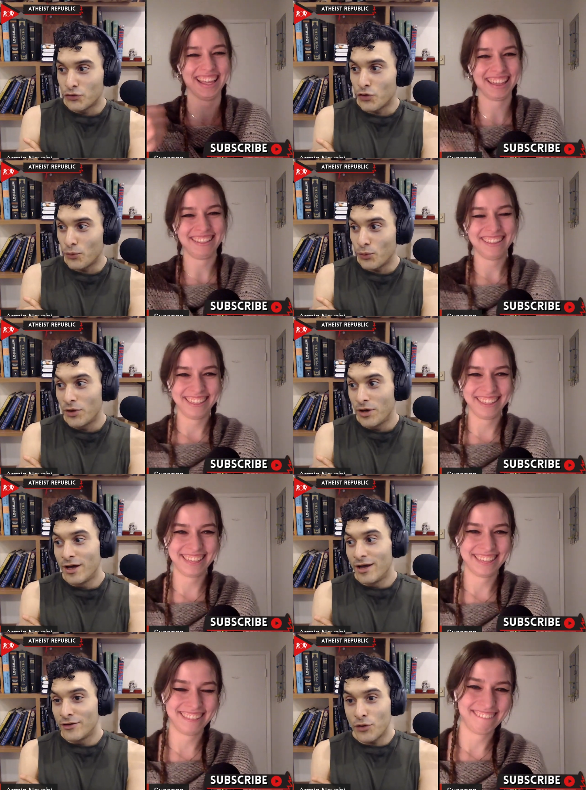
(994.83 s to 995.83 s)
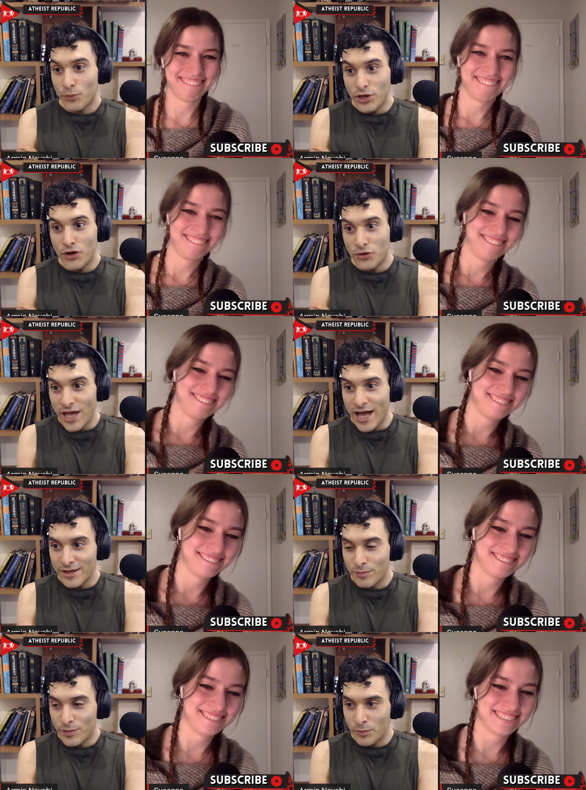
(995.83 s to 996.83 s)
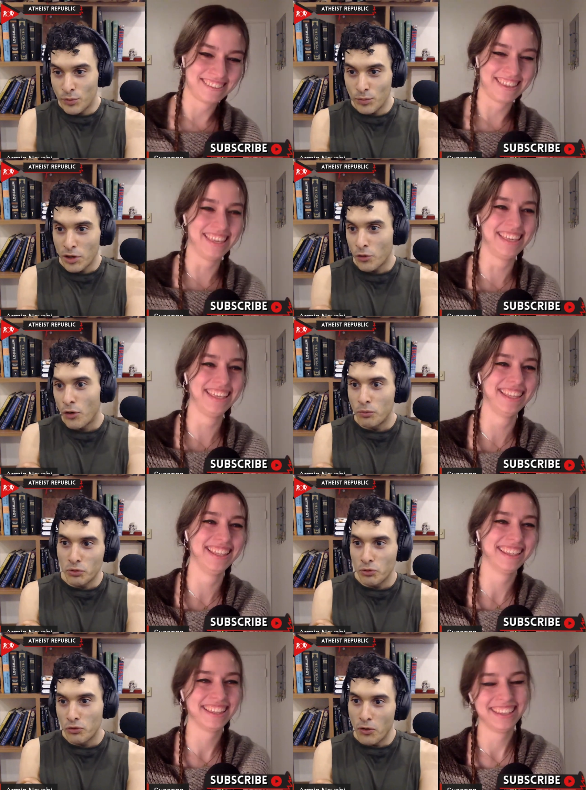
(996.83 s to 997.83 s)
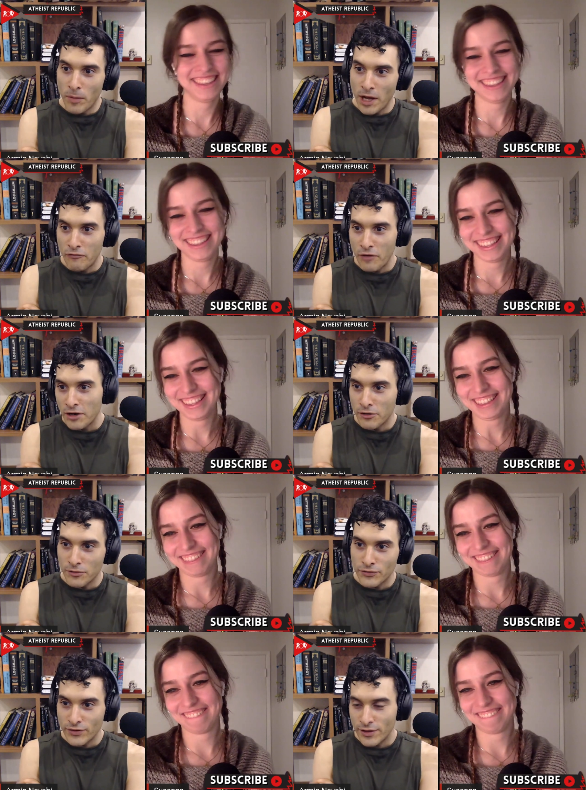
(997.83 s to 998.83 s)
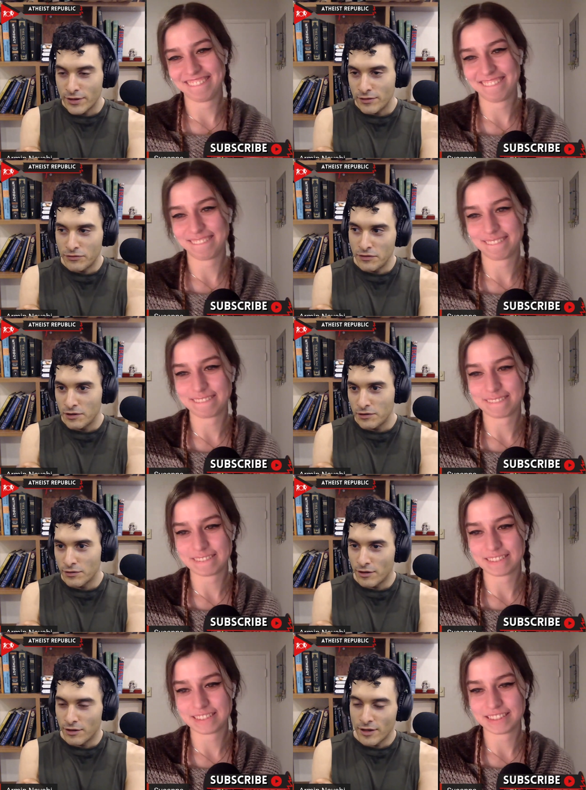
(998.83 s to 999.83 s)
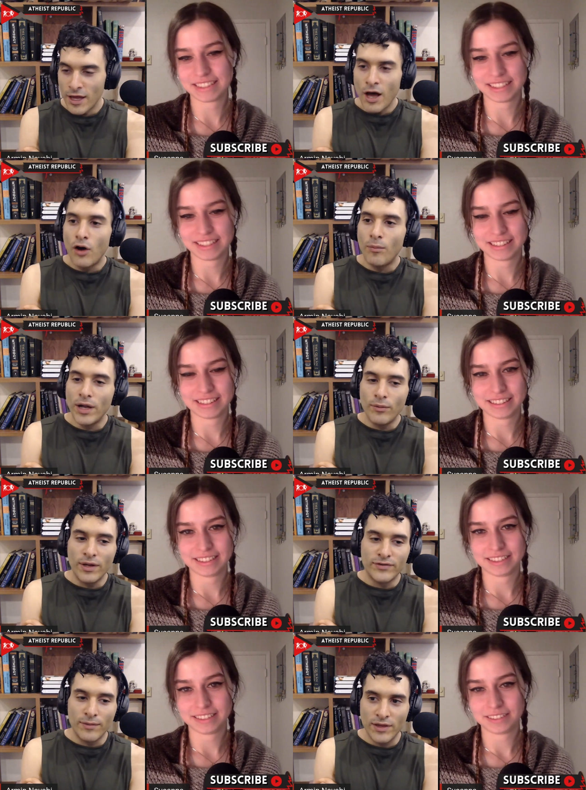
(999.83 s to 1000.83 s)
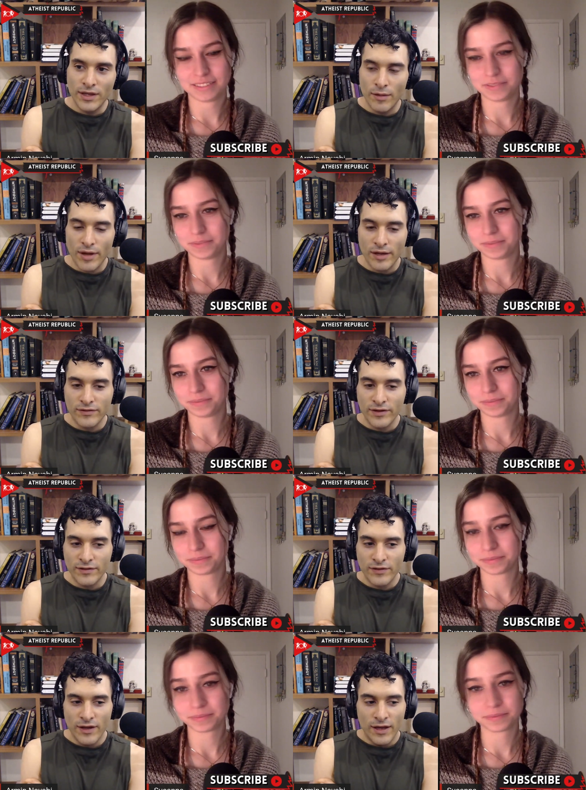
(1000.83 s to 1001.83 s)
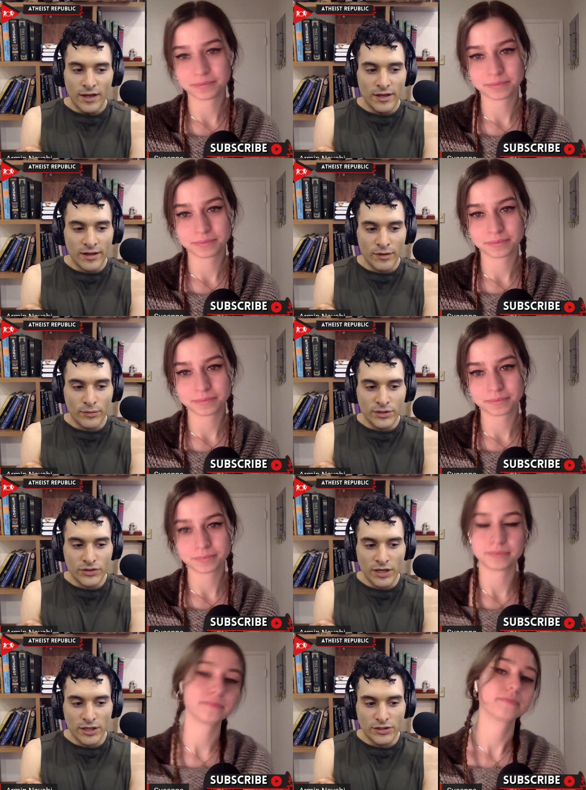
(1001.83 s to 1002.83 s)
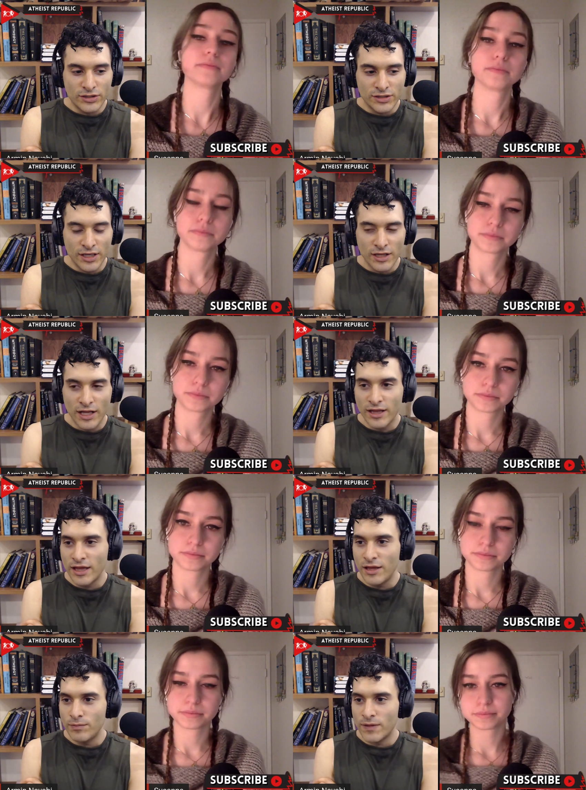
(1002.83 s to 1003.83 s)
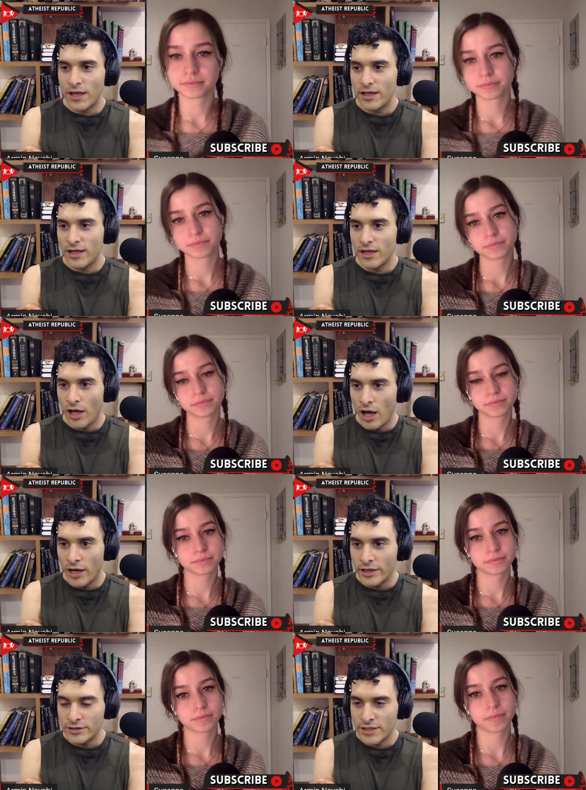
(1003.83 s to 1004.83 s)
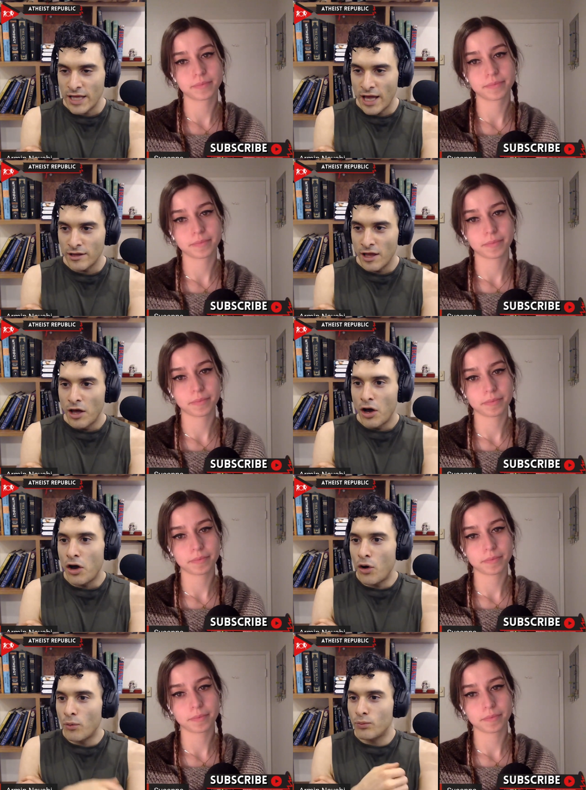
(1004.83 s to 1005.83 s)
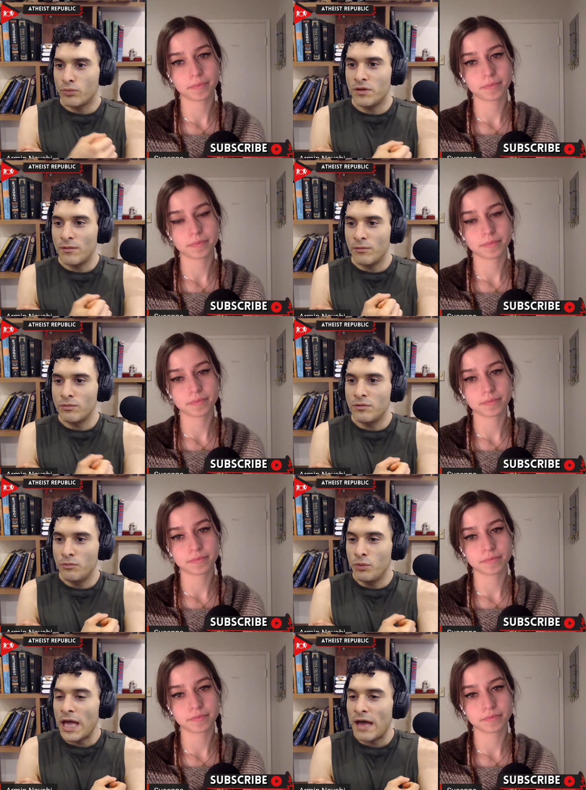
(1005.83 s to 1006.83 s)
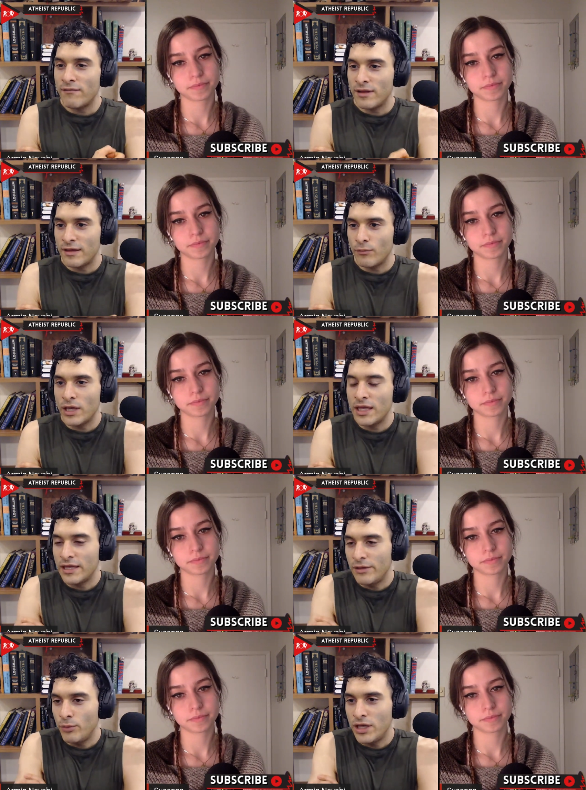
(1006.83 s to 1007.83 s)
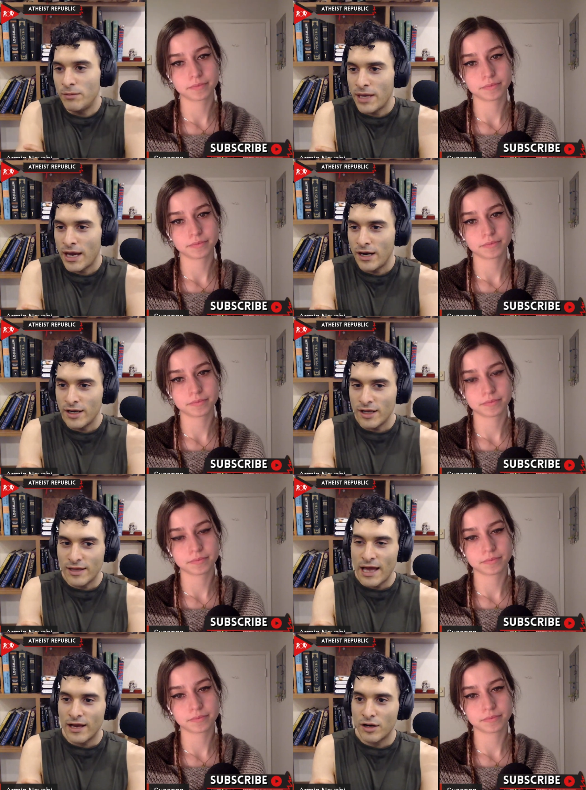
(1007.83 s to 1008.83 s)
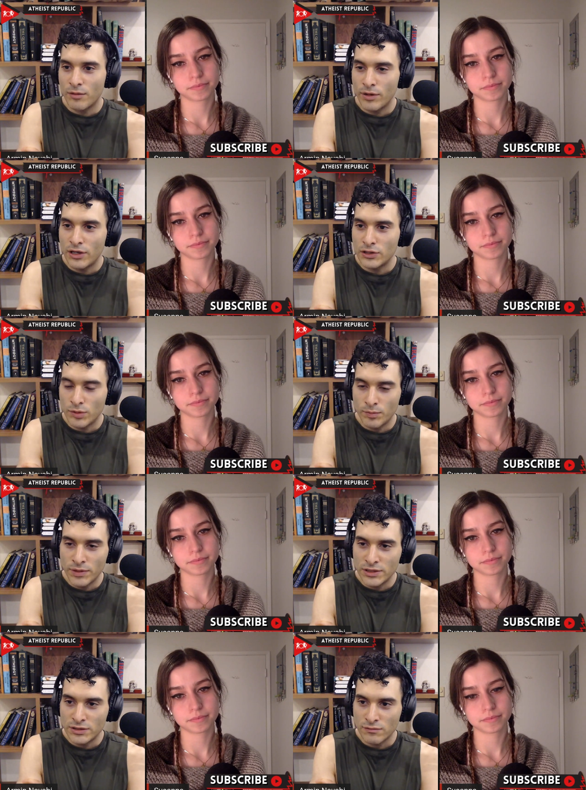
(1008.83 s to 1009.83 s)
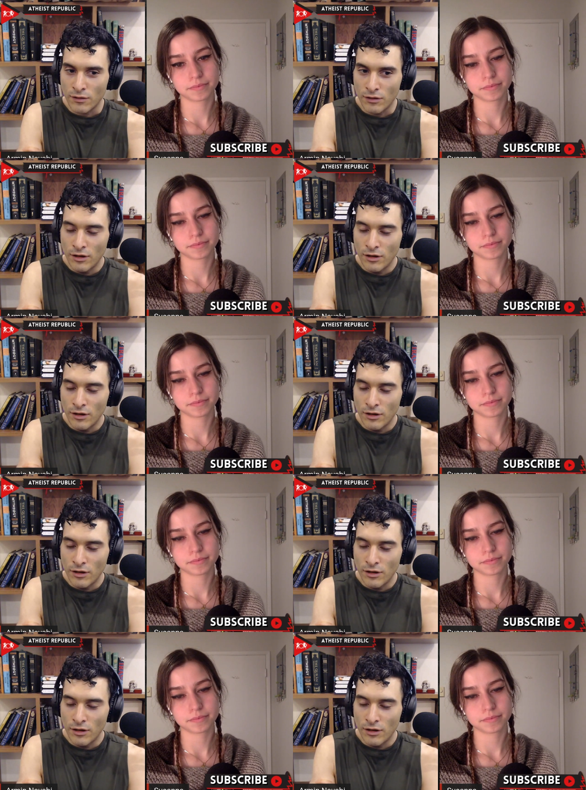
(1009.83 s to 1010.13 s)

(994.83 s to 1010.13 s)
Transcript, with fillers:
Speaker 1: so so we know that people like oh we don't know about radical Sikhs. Oh, by the way, something about Sikhs uh, which is kind of interesting. Like they keep telling us that oh we have a we we keep carrying a dagger because we're peaceful.